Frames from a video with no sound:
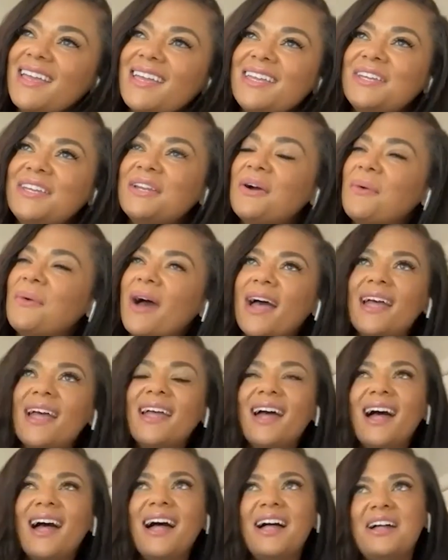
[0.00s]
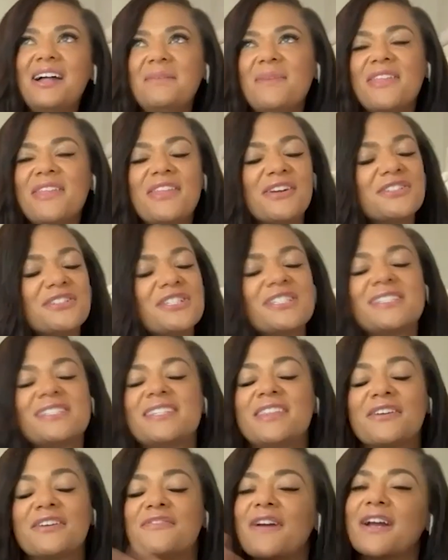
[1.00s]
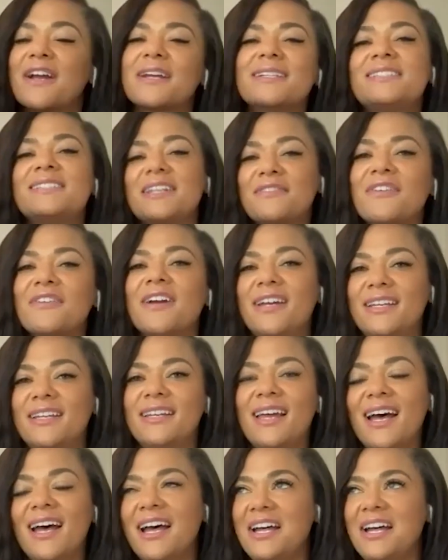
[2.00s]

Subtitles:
You know what? They're very different.